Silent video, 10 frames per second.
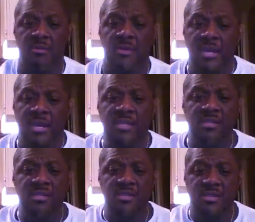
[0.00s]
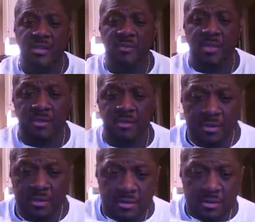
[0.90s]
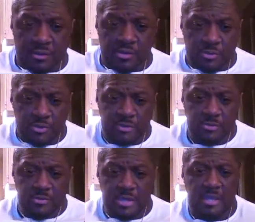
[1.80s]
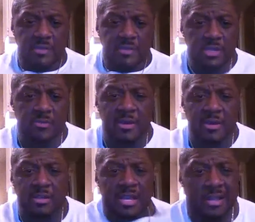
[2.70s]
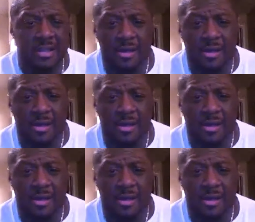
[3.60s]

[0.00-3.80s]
Heck in the chair, man. www.KMT-empire.com.